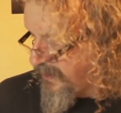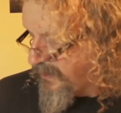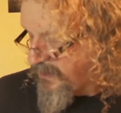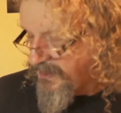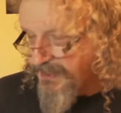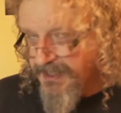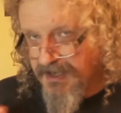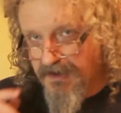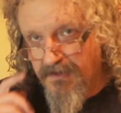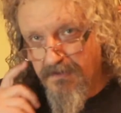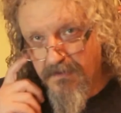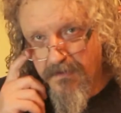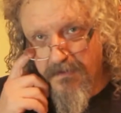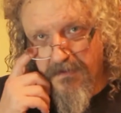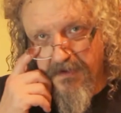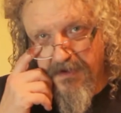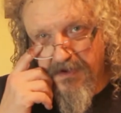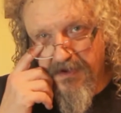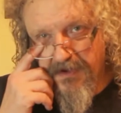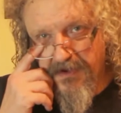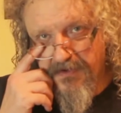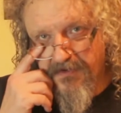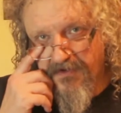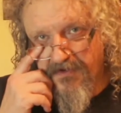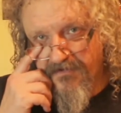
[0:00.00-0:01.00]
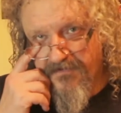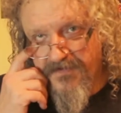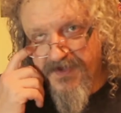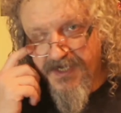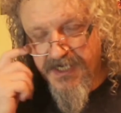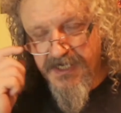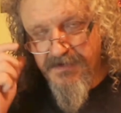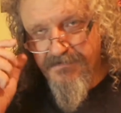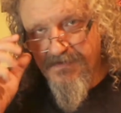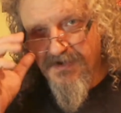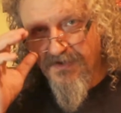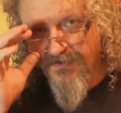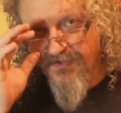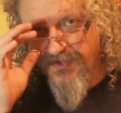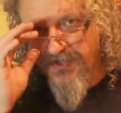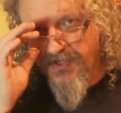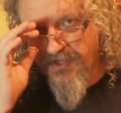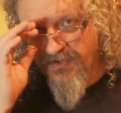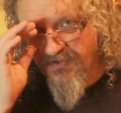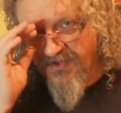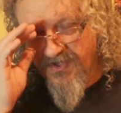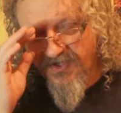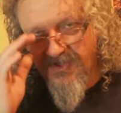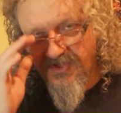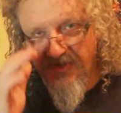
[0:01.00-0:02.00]
Now, we think about the
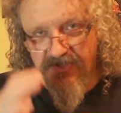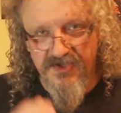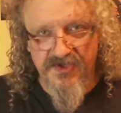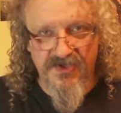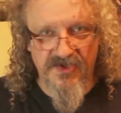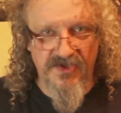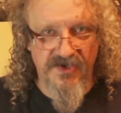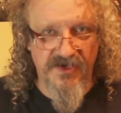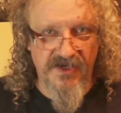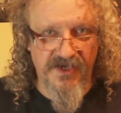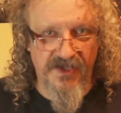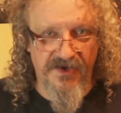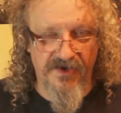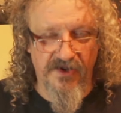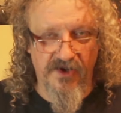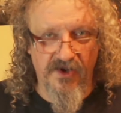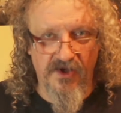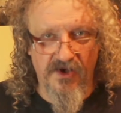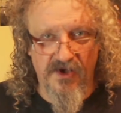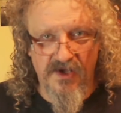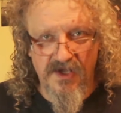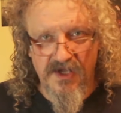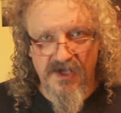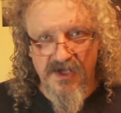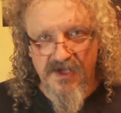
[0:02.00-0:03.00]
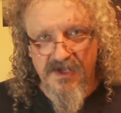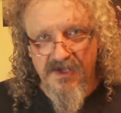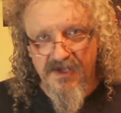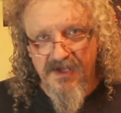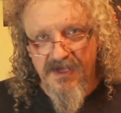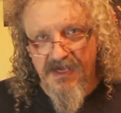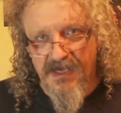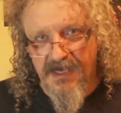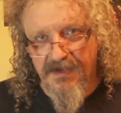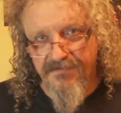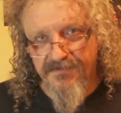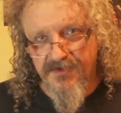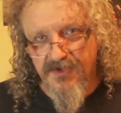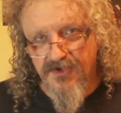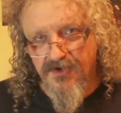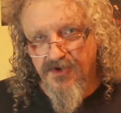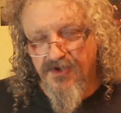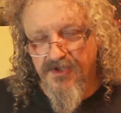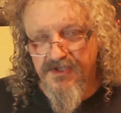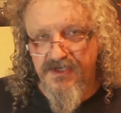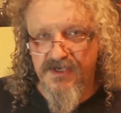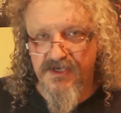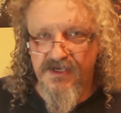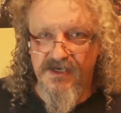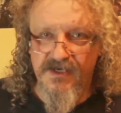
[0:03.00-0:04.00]
units you're seeing a lot. I'm
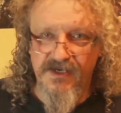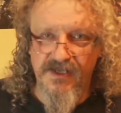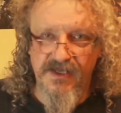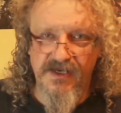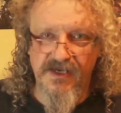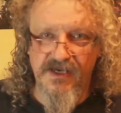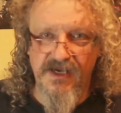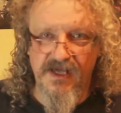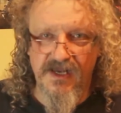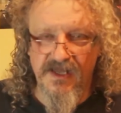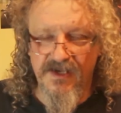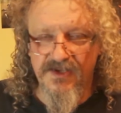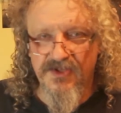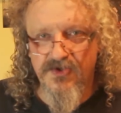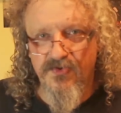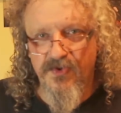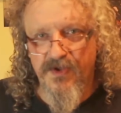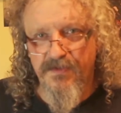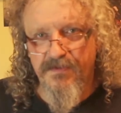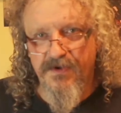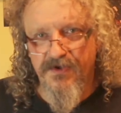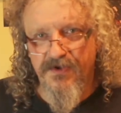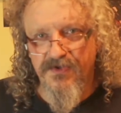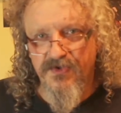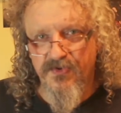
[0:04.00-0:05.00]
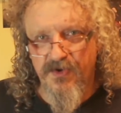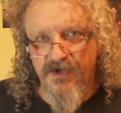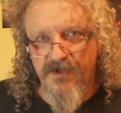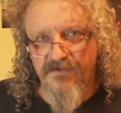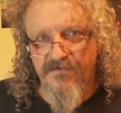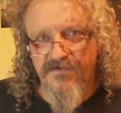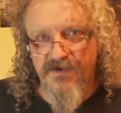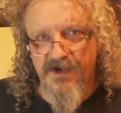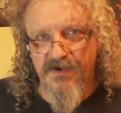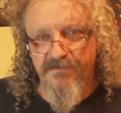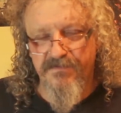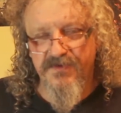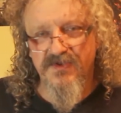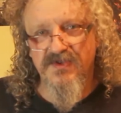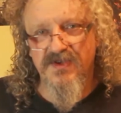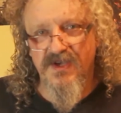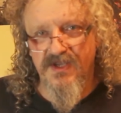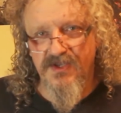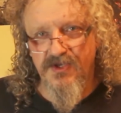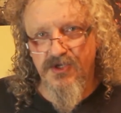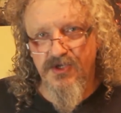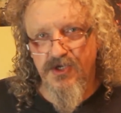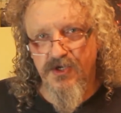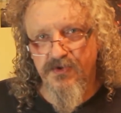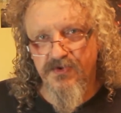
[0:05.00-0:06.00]
told you're going to get like about
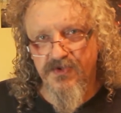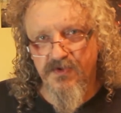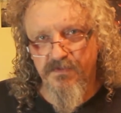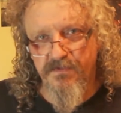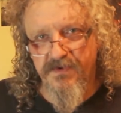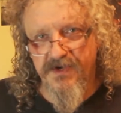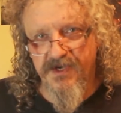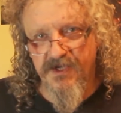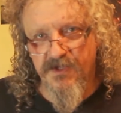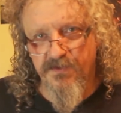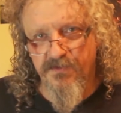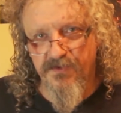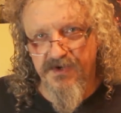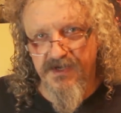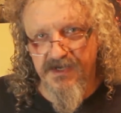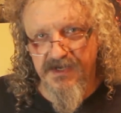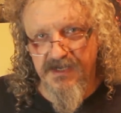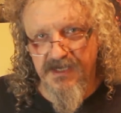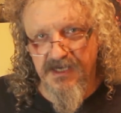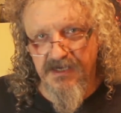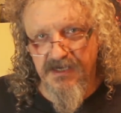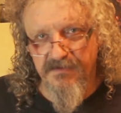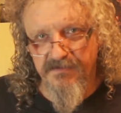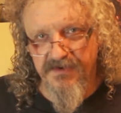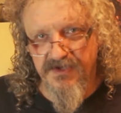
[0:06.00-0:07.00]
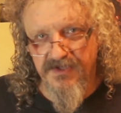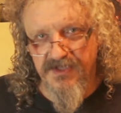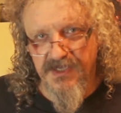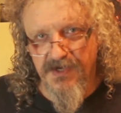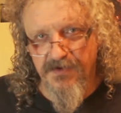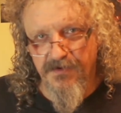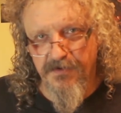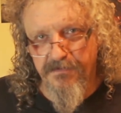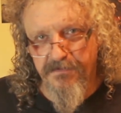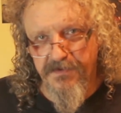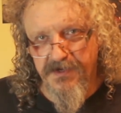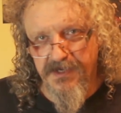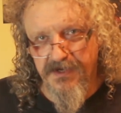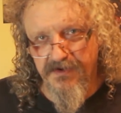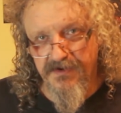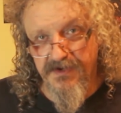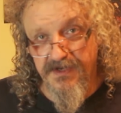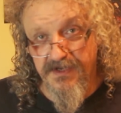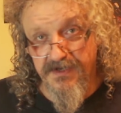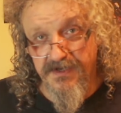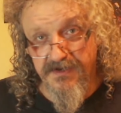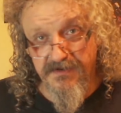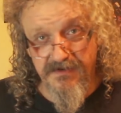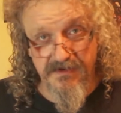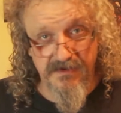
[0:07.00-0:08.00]
25% new Space Marine armies now
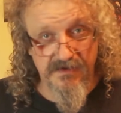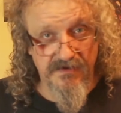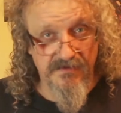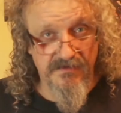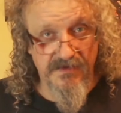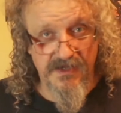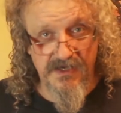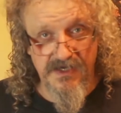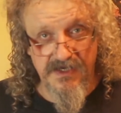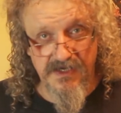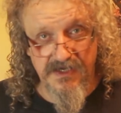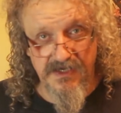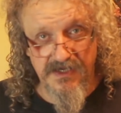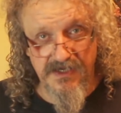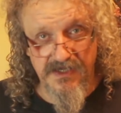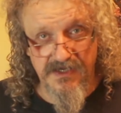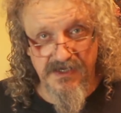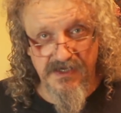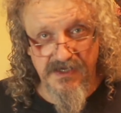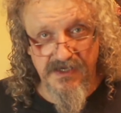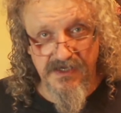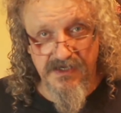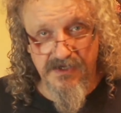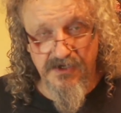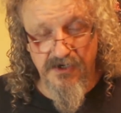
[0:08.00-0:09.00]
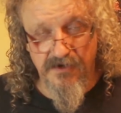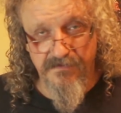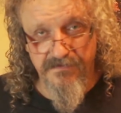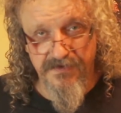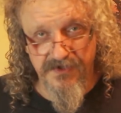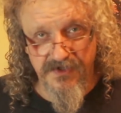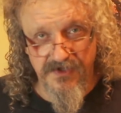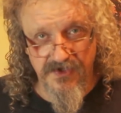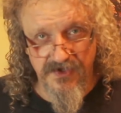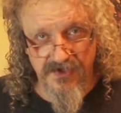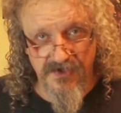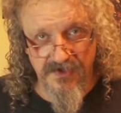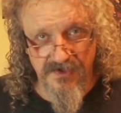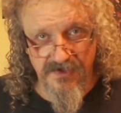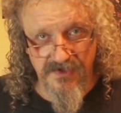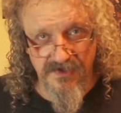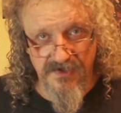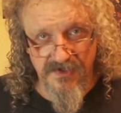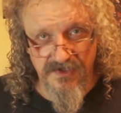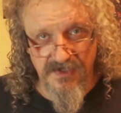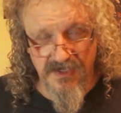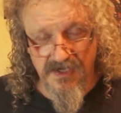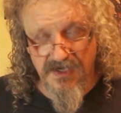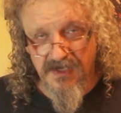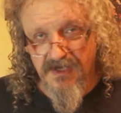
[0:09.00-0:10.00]
appearing in
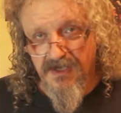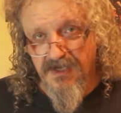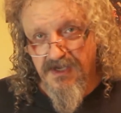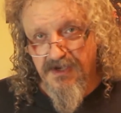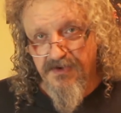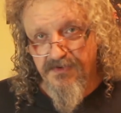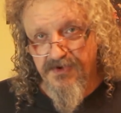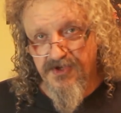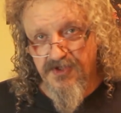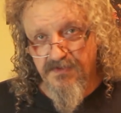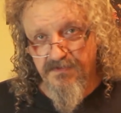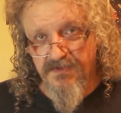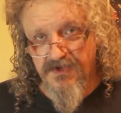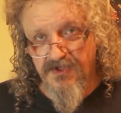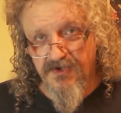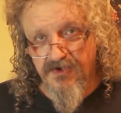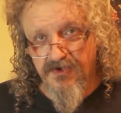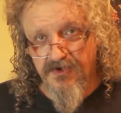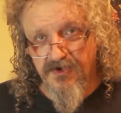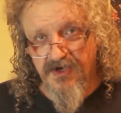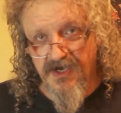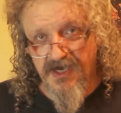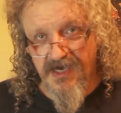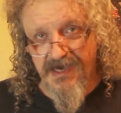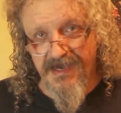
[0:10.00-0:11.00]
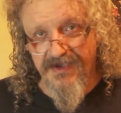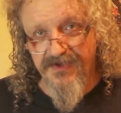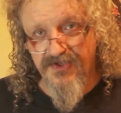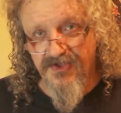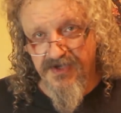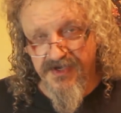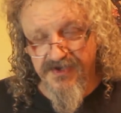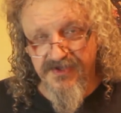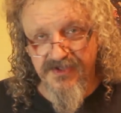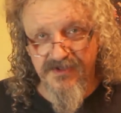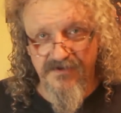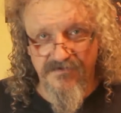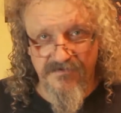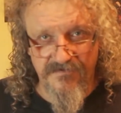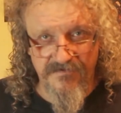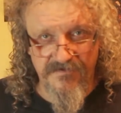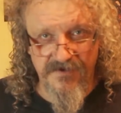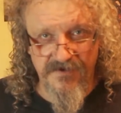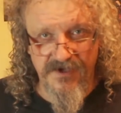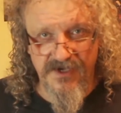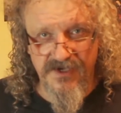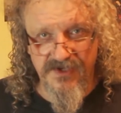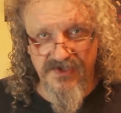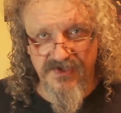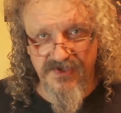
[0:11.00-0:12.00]
competitions, which means you've got a high chance of
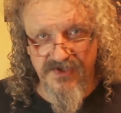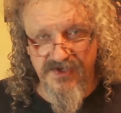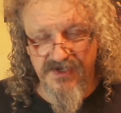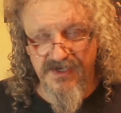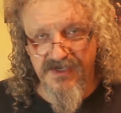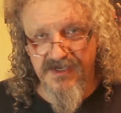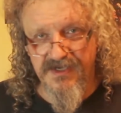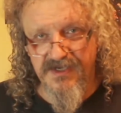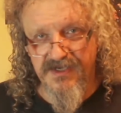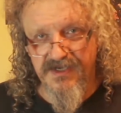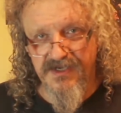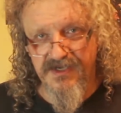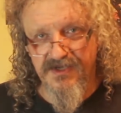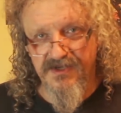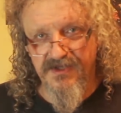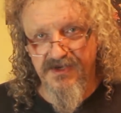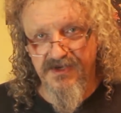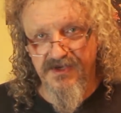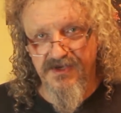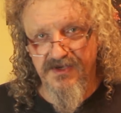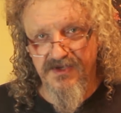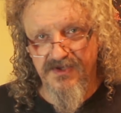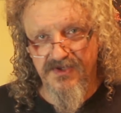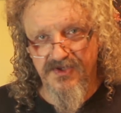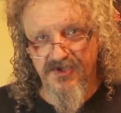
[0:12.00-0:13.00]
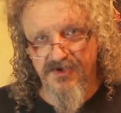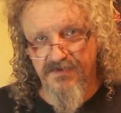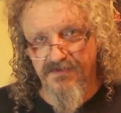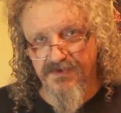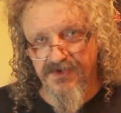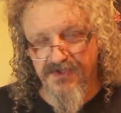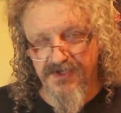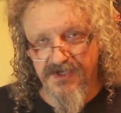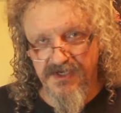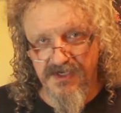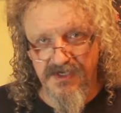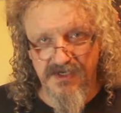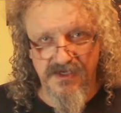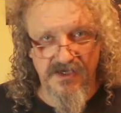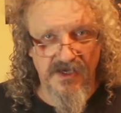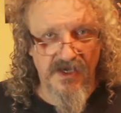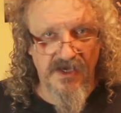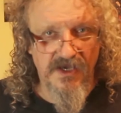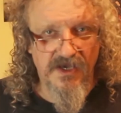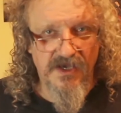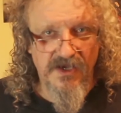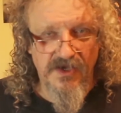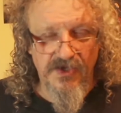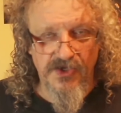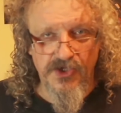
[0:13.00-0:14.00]
facing, you know, some of the
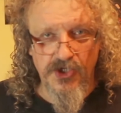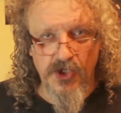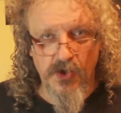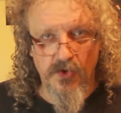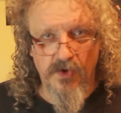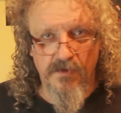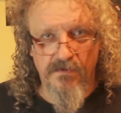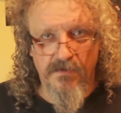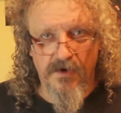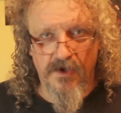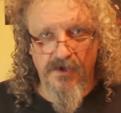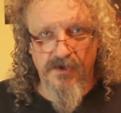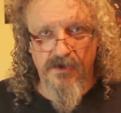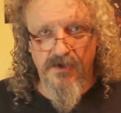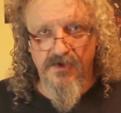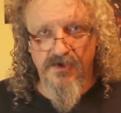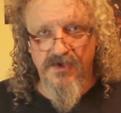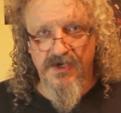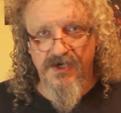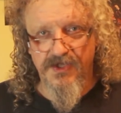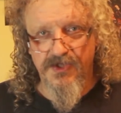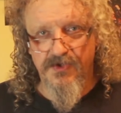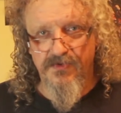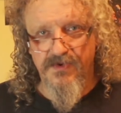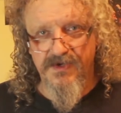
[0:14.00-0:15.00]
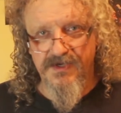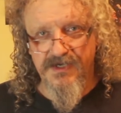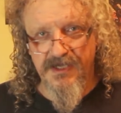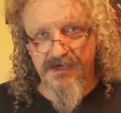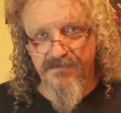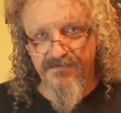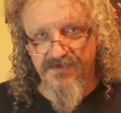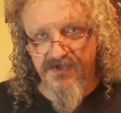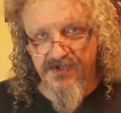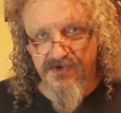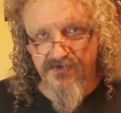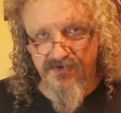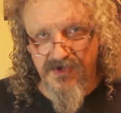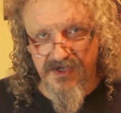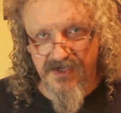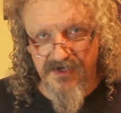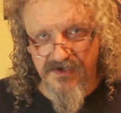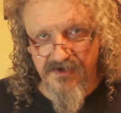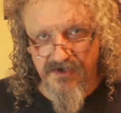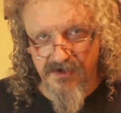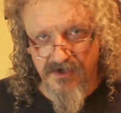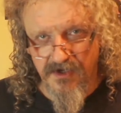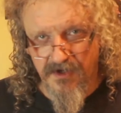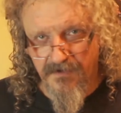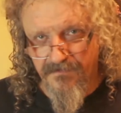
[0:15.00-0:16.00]
newer models like the Redempted
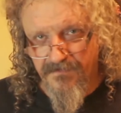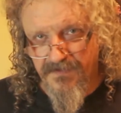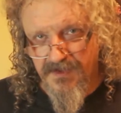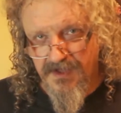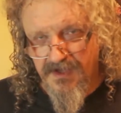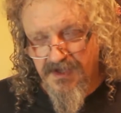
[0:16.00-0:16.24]
Dreadnought.